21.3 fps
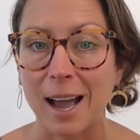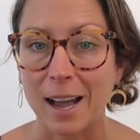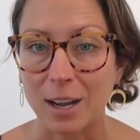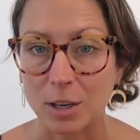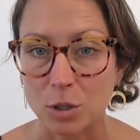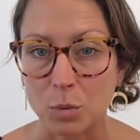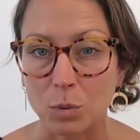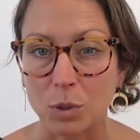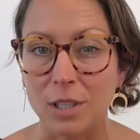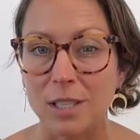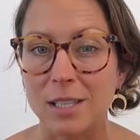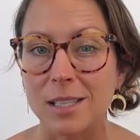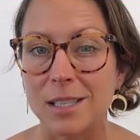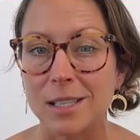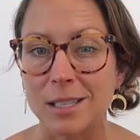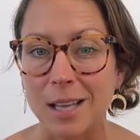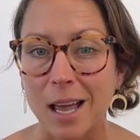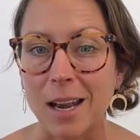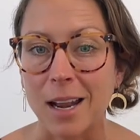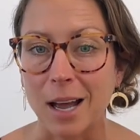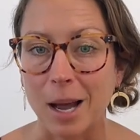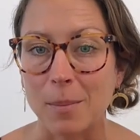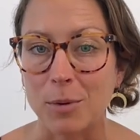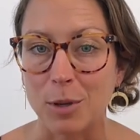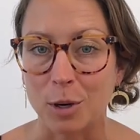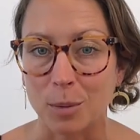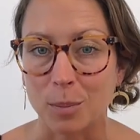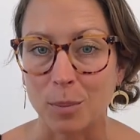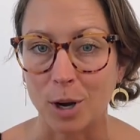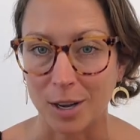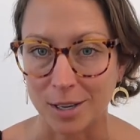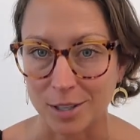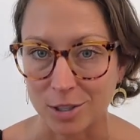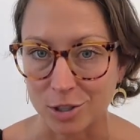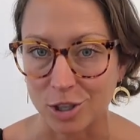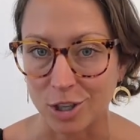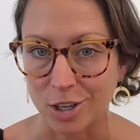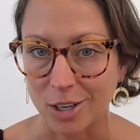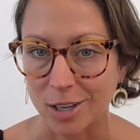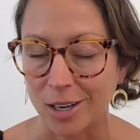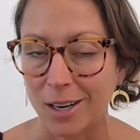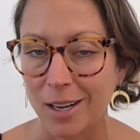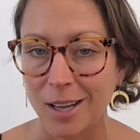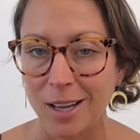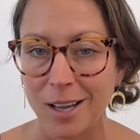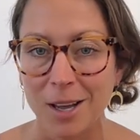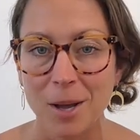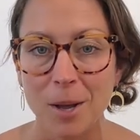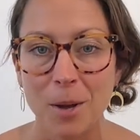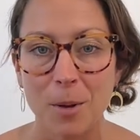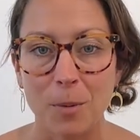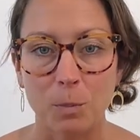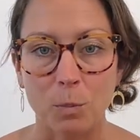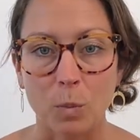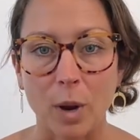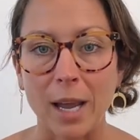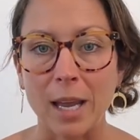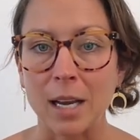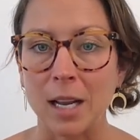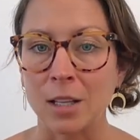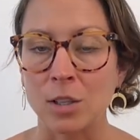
actually set up your posture, right?